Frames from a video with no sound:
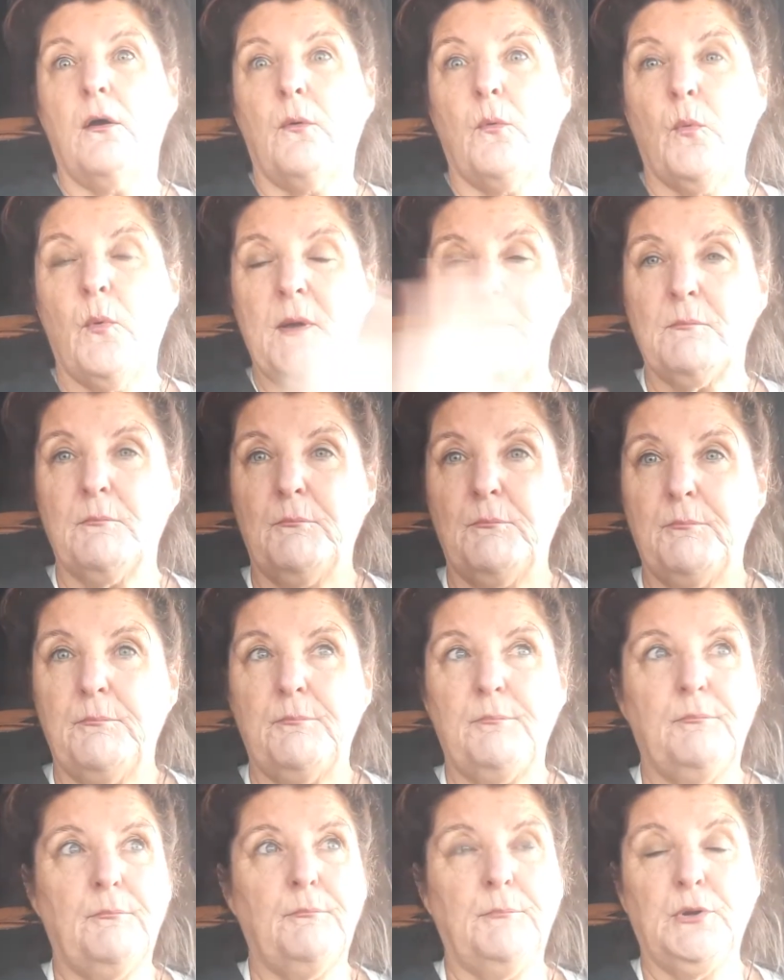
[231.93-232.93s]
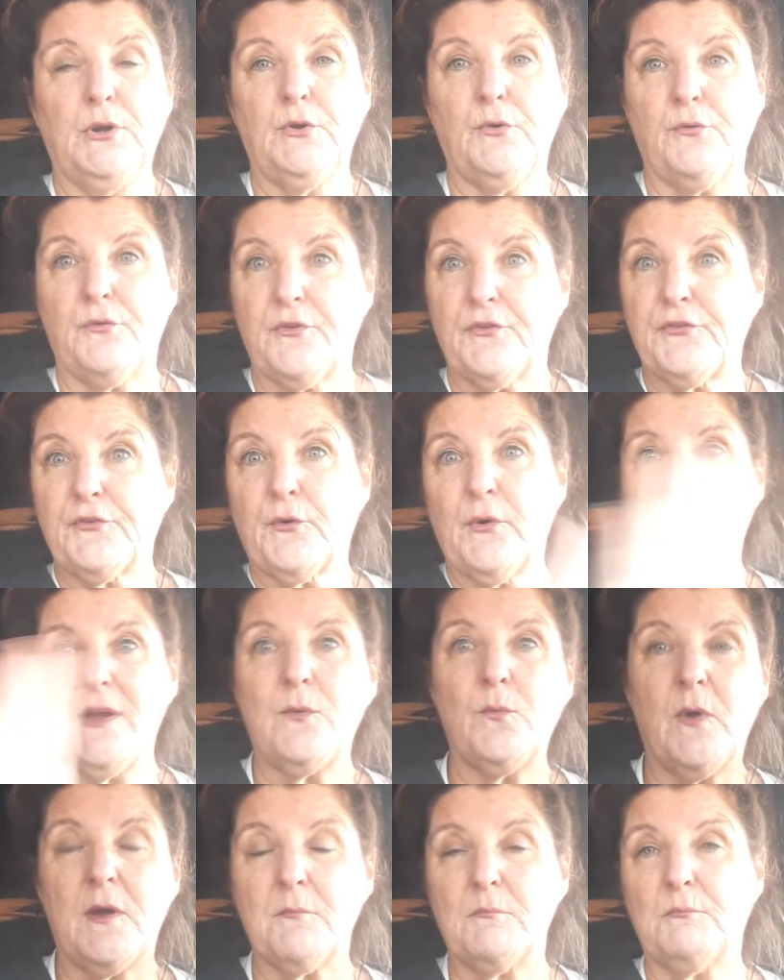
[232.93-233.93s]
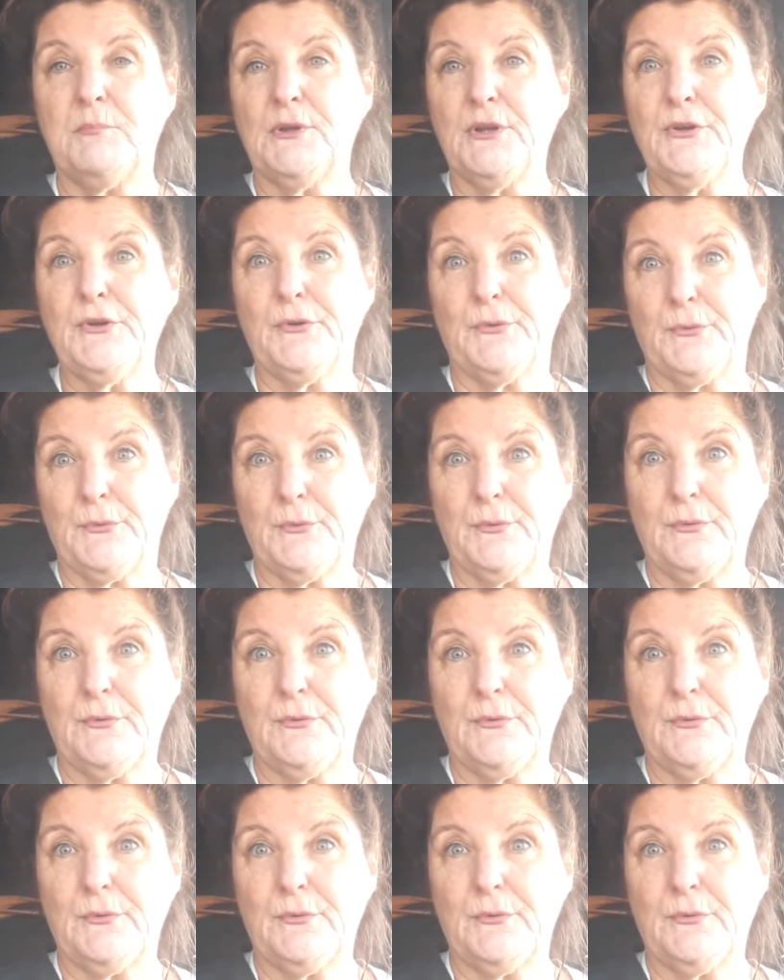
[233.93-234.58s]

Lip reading: went blue. The screen went blue.